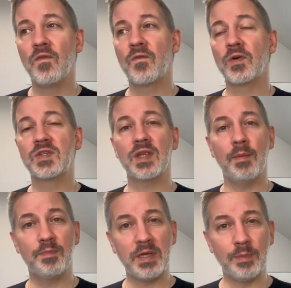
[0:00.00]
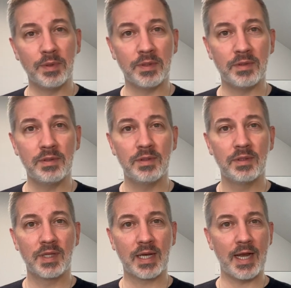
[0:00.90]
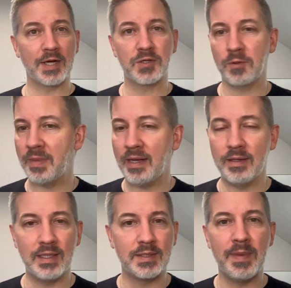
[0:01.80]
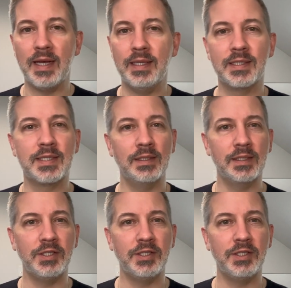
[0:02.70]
For some people, the connection is made instantly.